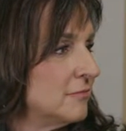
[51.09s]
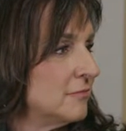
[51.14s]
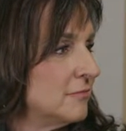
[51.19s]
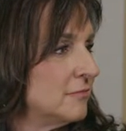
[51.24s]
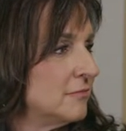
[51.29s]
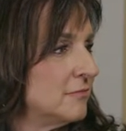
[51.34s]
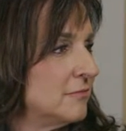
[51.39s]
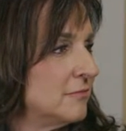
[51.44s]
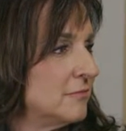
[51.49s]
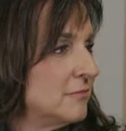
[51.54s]

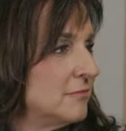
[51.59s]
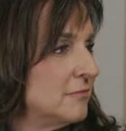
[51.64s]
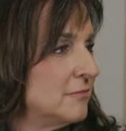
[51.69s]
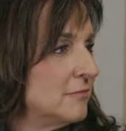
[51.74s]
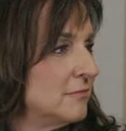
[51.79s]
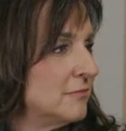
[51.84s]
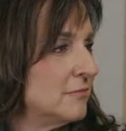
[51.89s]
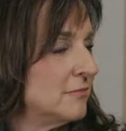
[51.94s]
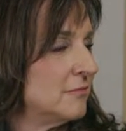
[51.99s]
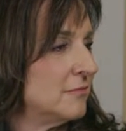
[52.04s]

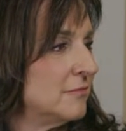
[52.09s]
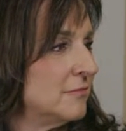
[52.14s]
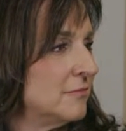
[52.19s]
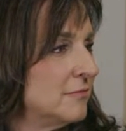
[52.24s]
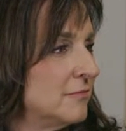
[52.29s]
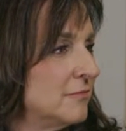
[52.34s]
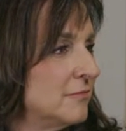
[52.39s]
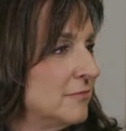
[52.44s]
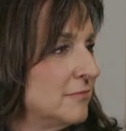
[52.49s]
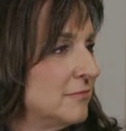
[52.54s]

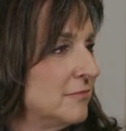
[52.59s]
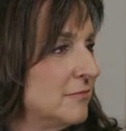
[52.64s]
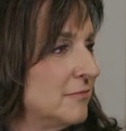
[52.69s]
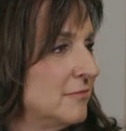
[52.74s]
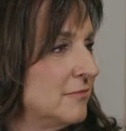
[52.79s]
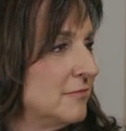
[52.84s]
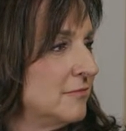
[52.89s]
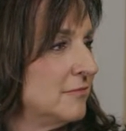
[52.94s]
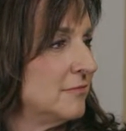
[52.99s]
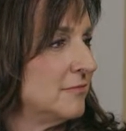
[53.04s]

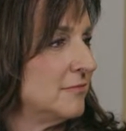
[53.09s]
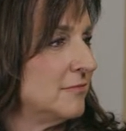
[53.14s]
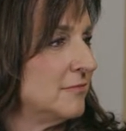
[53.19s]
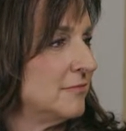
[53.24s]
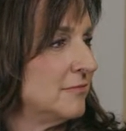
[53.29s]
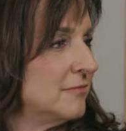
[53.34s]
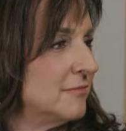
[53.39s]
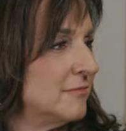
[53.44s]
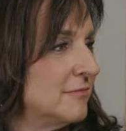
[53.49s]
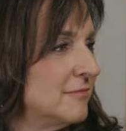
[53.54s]

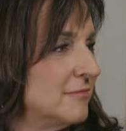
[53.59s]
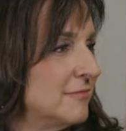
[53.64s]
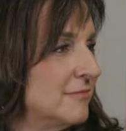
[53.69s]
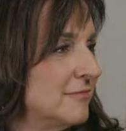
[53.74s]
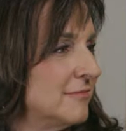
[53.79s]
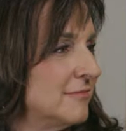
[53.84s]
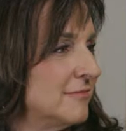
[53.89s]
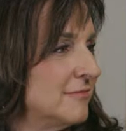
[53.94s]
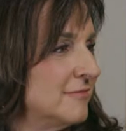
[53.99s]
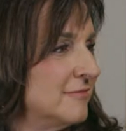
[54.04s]

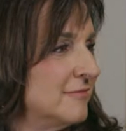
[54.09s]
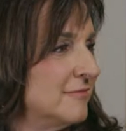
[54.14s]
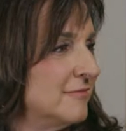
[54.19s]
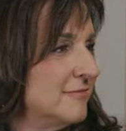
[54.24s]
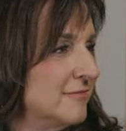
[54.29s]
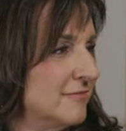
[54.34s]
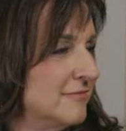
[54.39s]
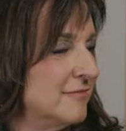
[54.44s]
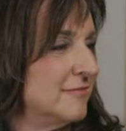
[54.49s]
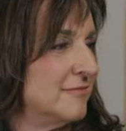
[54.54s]

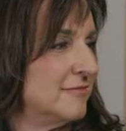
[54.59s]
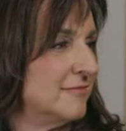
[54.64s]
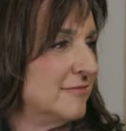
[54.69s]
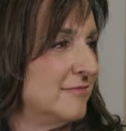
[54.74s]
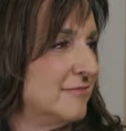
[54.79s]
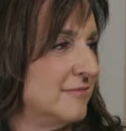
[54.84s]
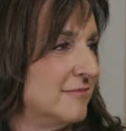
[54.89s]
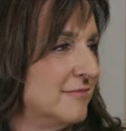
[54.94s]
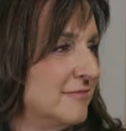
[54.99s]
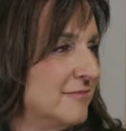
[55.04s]

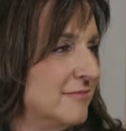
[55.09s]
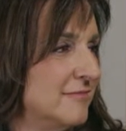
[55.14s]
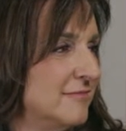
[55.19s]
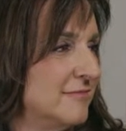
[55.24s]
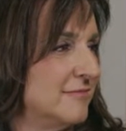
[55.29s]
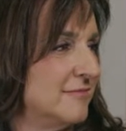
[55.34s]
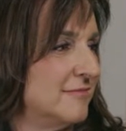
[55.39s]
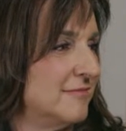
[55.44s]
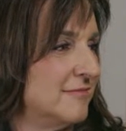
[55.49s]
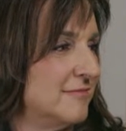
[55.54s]

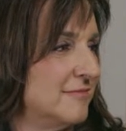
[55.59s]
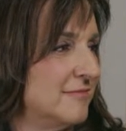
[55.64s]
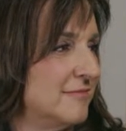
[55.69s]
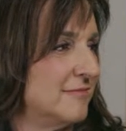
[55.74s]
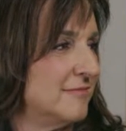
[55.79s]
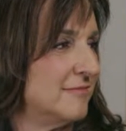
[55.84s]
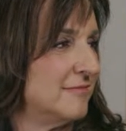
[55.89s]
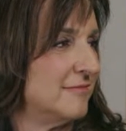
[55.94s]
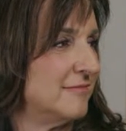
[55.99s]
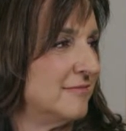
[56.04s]

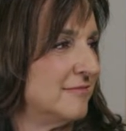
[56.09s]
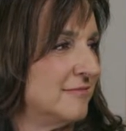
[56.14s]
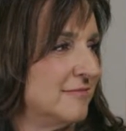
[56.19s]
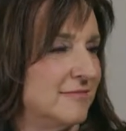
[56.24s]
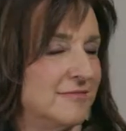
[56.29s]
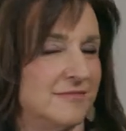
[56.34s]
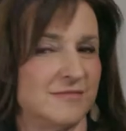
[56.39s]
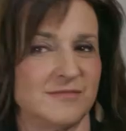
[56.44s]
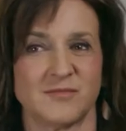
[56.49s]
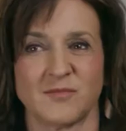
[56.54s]

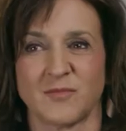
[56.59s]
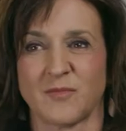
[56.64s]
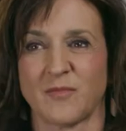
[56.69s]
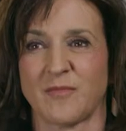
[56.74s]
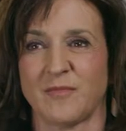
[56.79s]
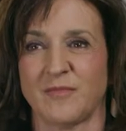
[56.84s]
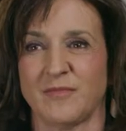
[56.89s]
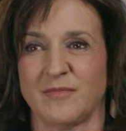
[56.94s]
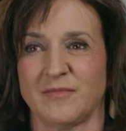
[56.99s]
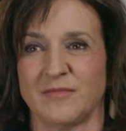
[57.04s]

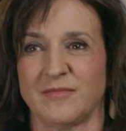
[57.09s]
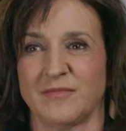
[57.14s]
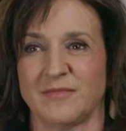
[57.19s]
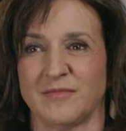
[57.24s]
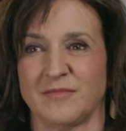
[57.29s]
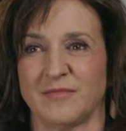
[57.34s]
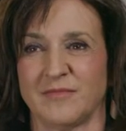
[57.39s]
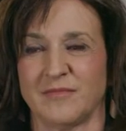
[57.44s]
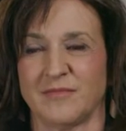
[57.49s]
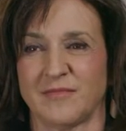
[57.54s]

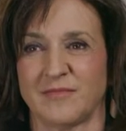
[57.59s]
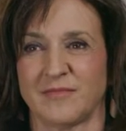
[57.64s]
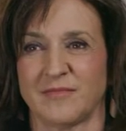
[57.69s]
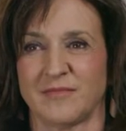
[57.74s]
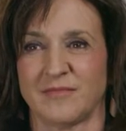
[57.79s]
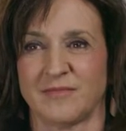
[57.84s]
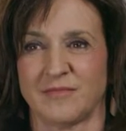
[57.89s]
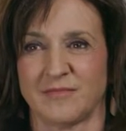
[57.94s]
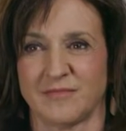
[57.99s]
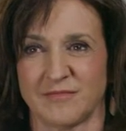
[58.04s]

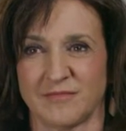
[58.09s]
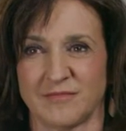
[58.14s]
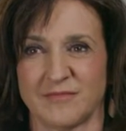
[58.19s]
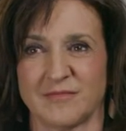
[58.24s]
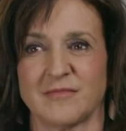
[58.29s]
The person shown says nothing.